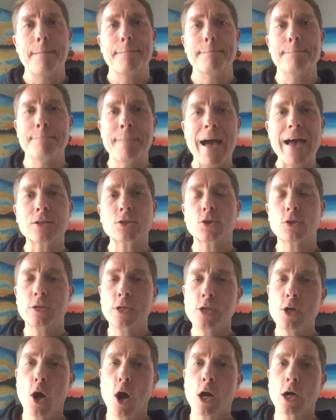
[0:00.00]
mastered
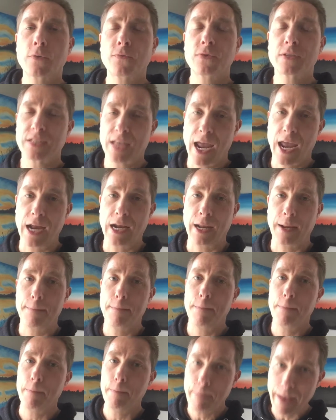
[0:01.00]
the art of skating
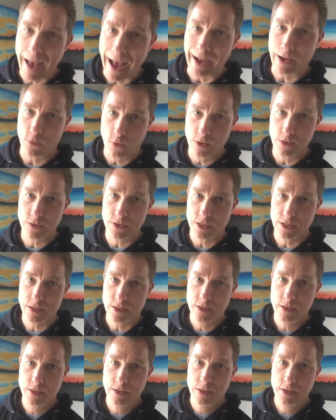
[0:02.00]
backwards.